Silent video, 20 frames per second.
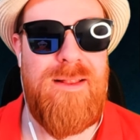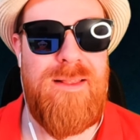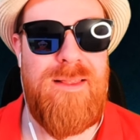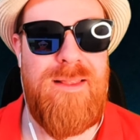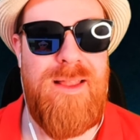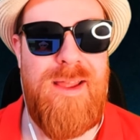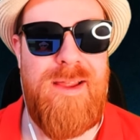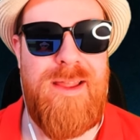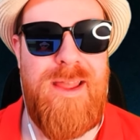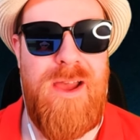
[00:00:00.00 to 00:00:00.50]

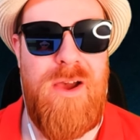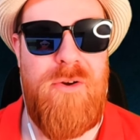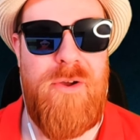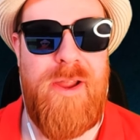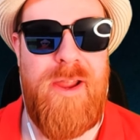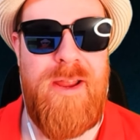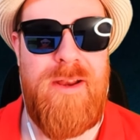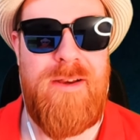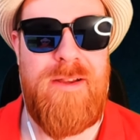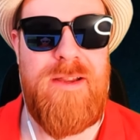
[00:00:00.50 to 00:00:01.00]
like how
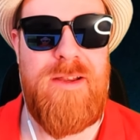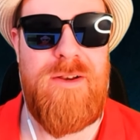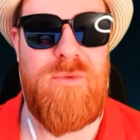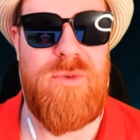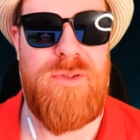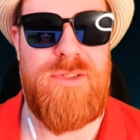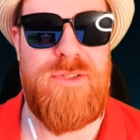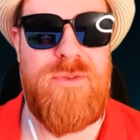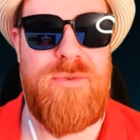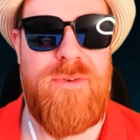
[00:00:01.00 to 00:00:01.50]
Anakin
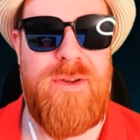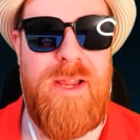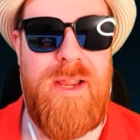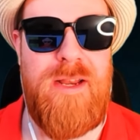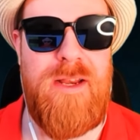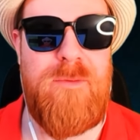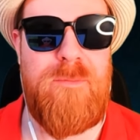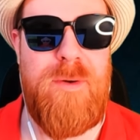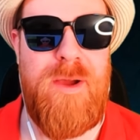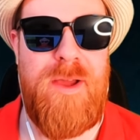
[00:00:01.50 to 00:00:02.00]
was
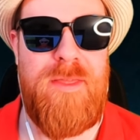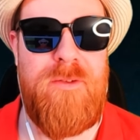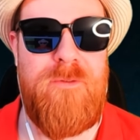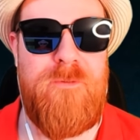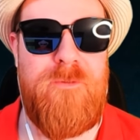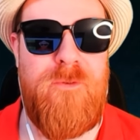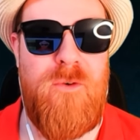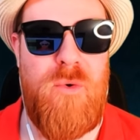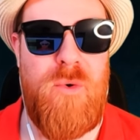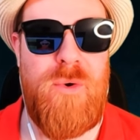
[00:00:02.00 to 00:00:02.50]
created by the
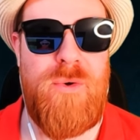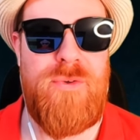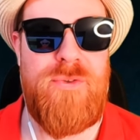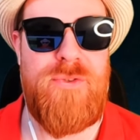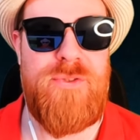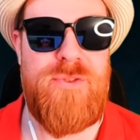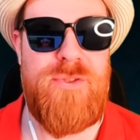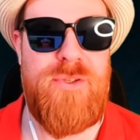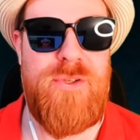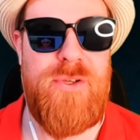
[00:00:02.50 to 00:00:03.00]

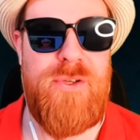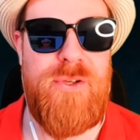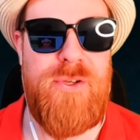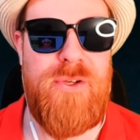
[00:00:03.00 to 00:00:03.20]
Force.